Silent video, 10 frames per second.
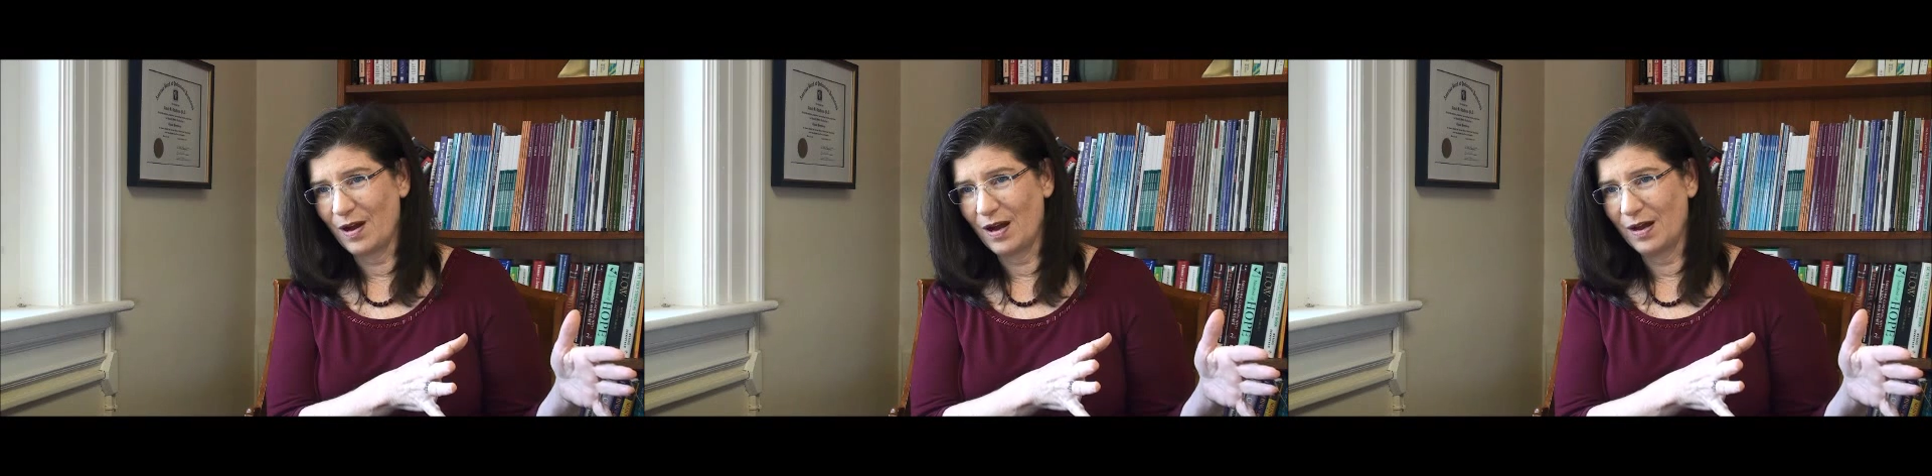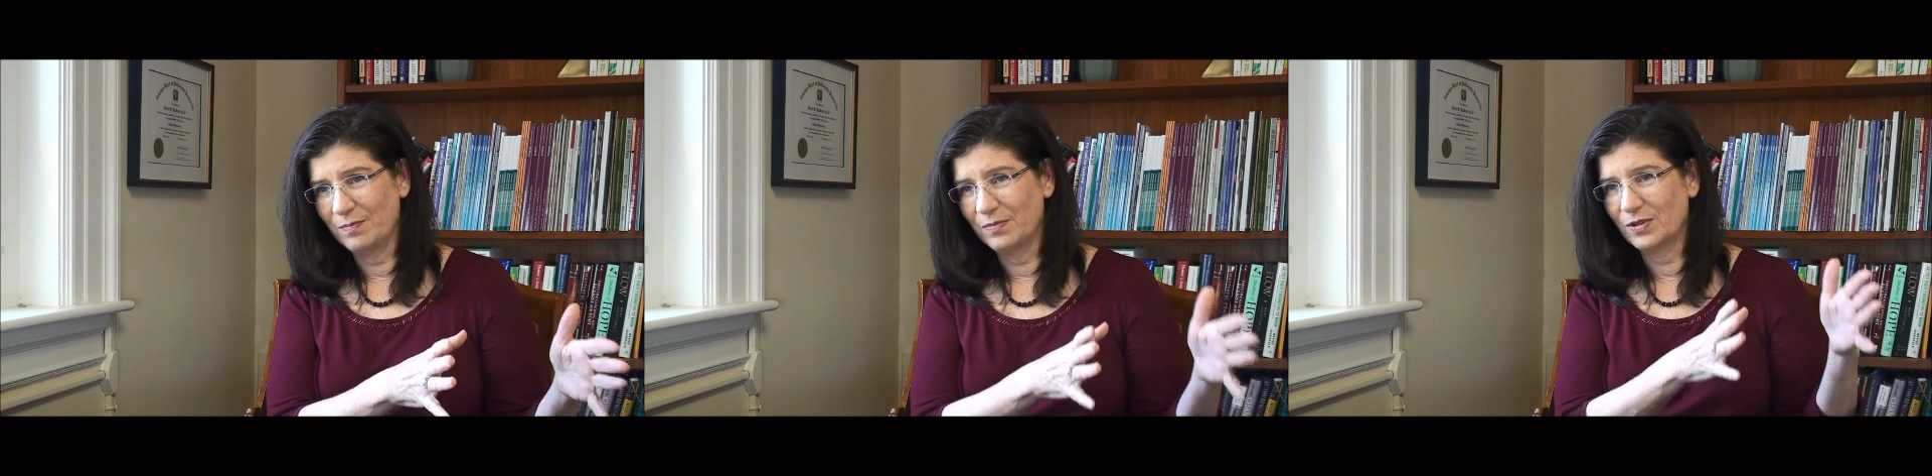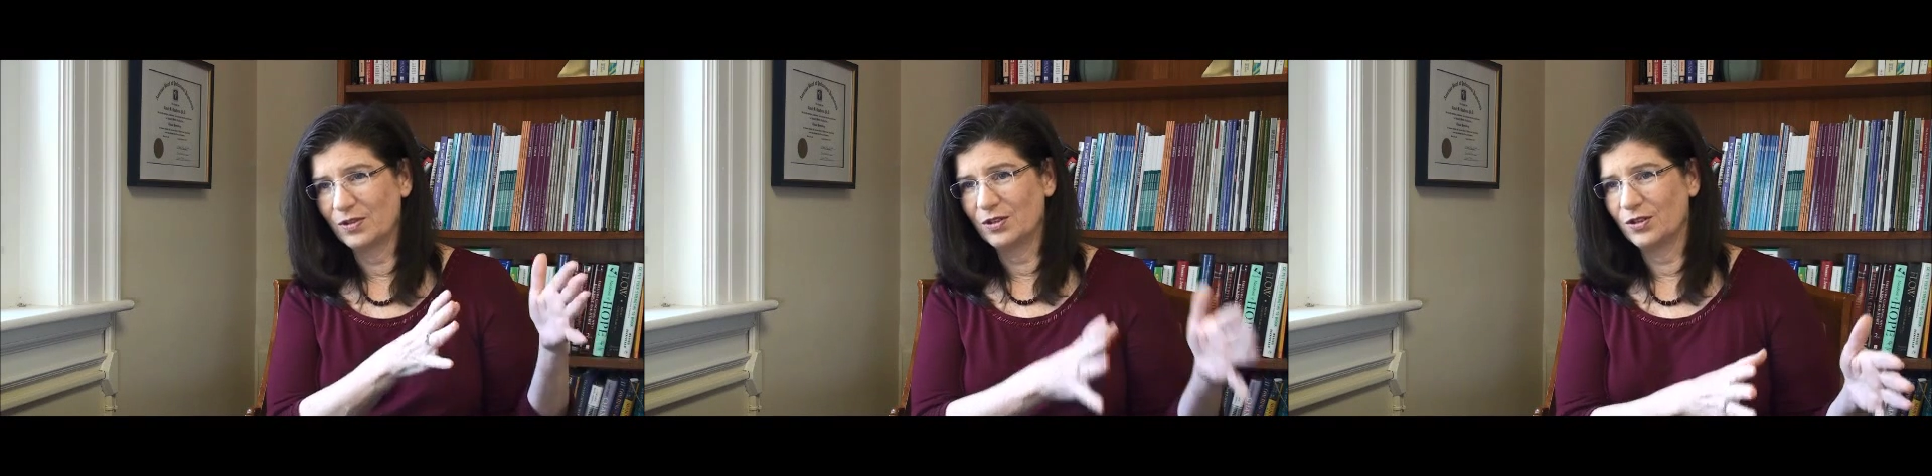I'm
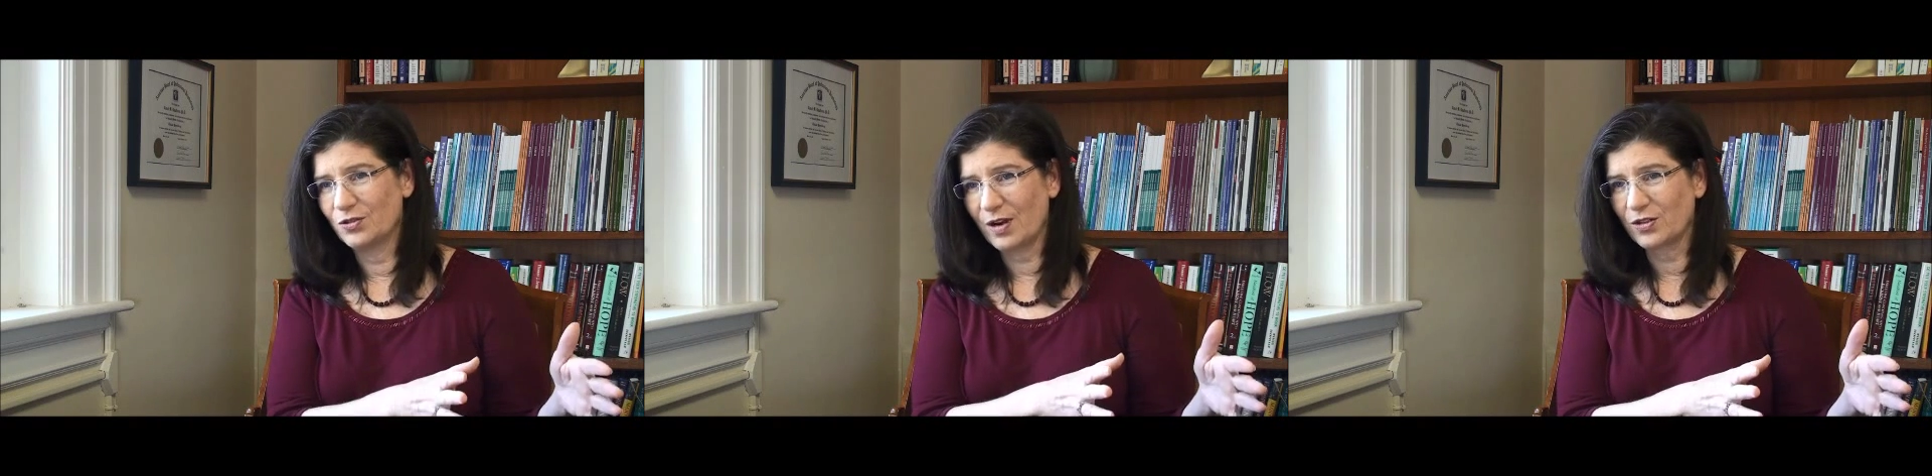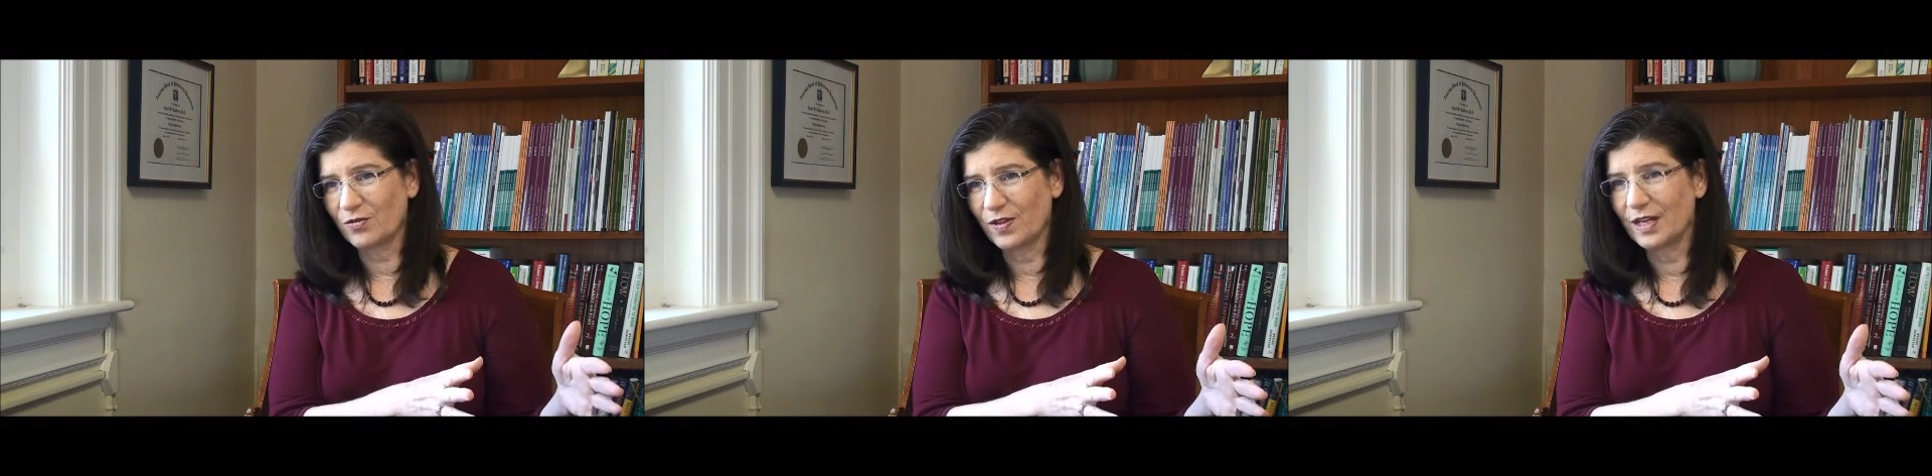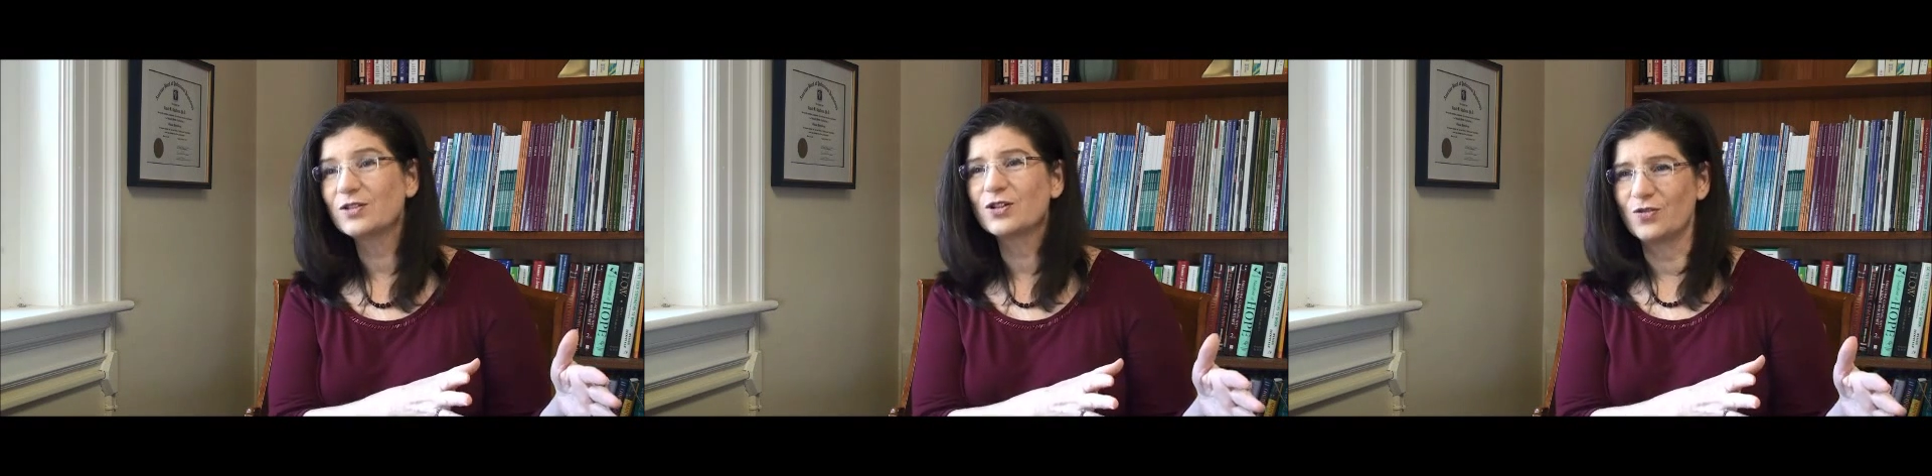the director of
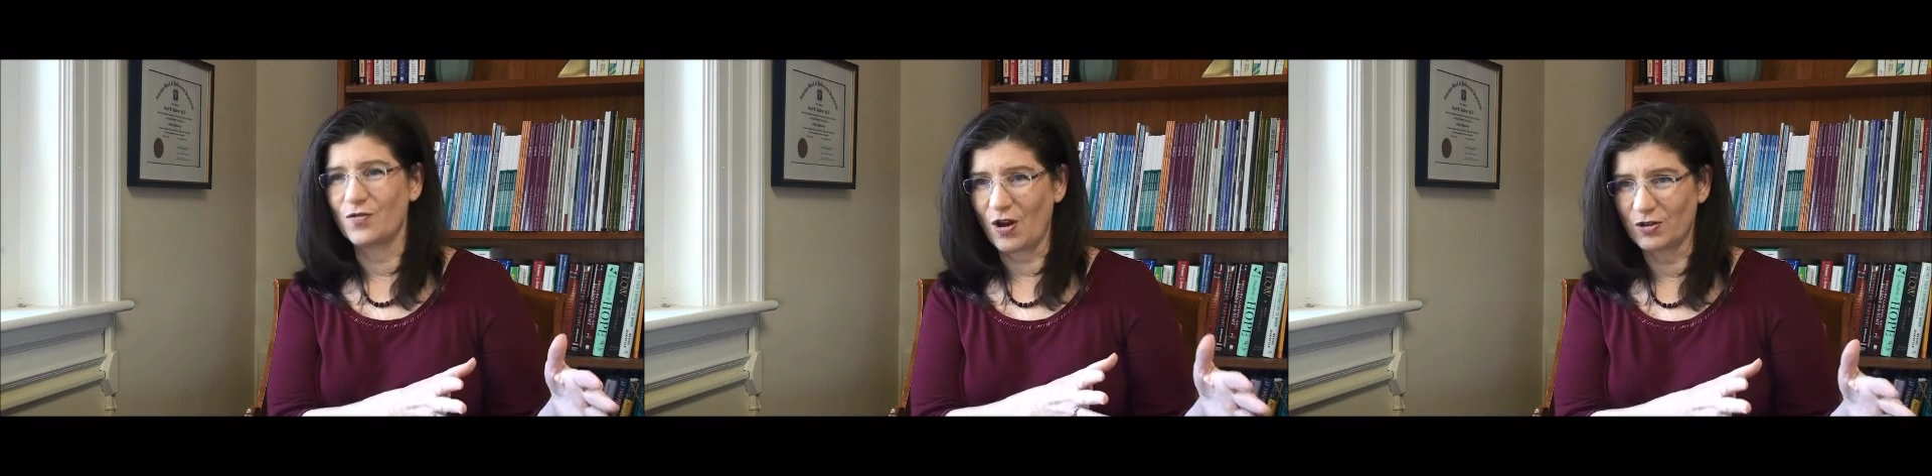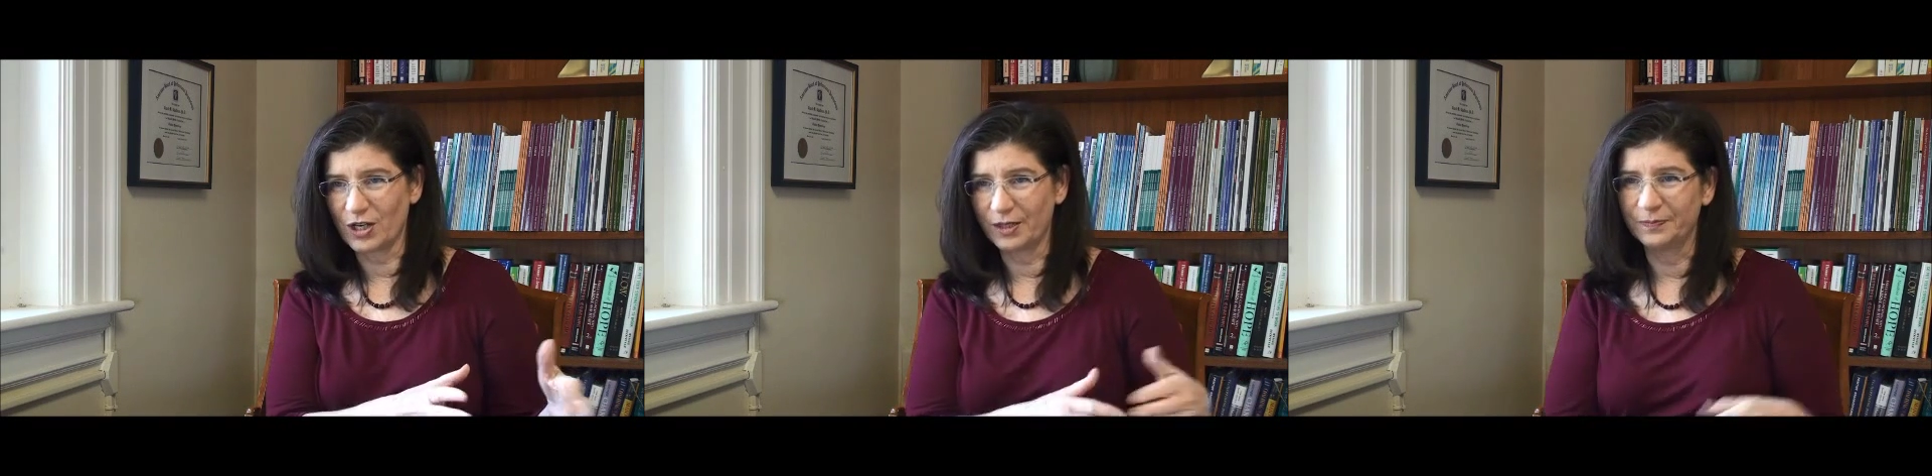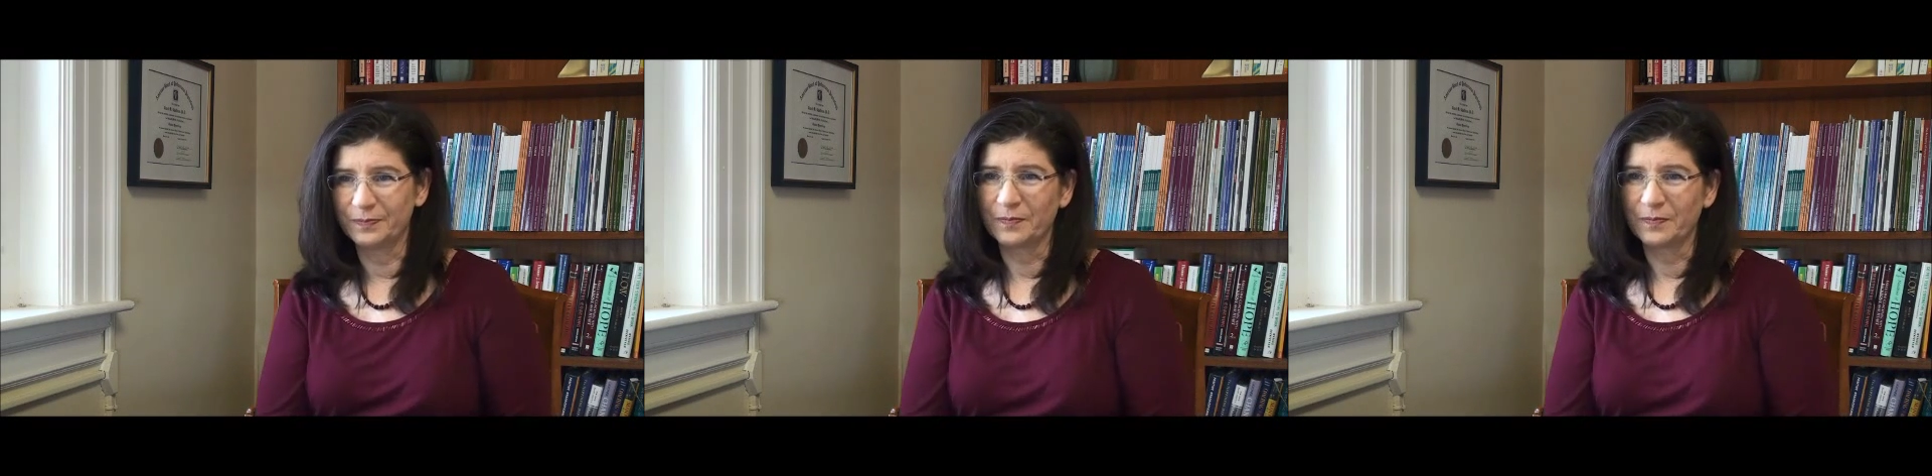the Institute of Coaching.